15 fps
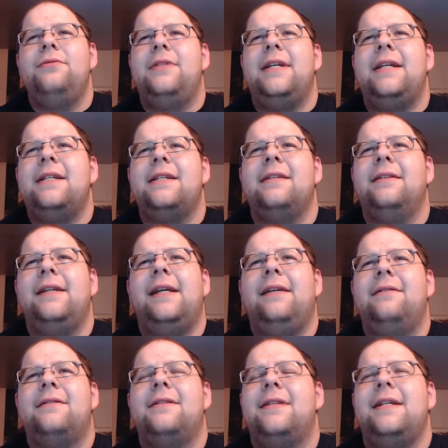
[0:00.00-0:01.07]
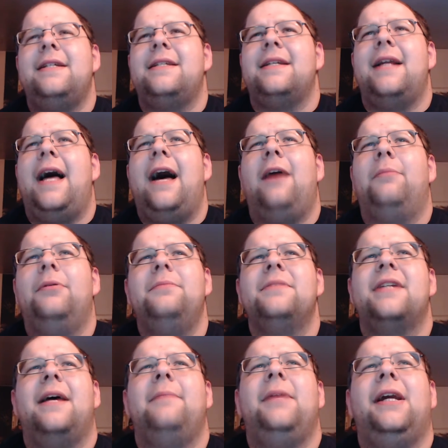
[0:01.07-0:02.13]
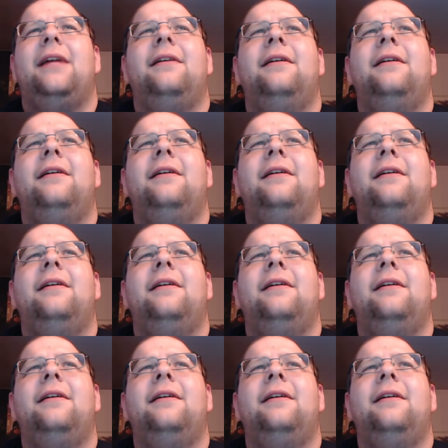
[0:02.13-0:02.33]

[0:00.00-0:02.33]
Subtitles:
decent albums. I mean,